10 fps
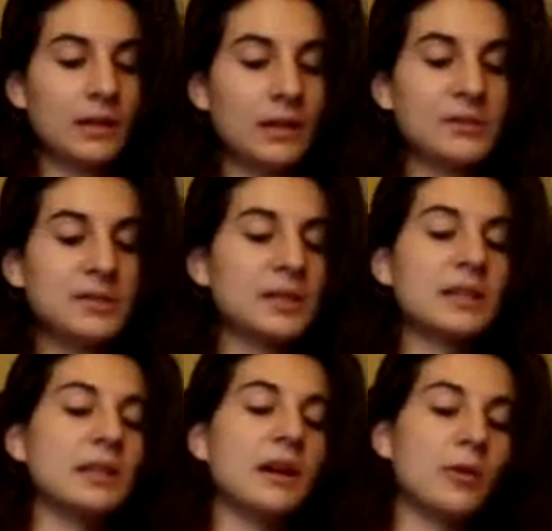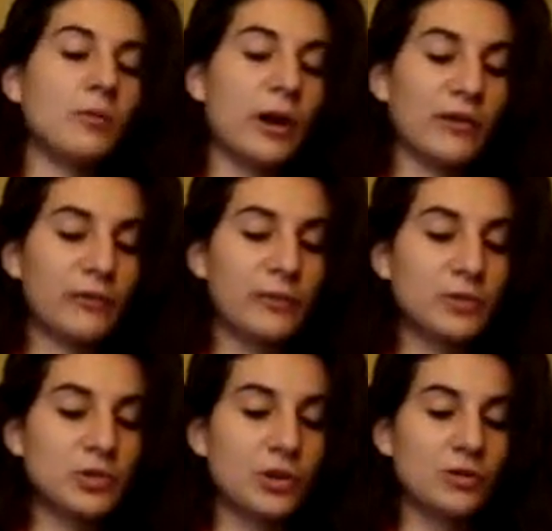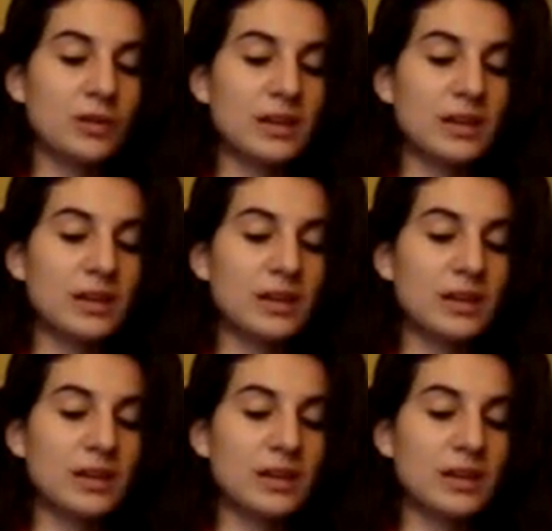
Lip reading: It was said that the young wife showed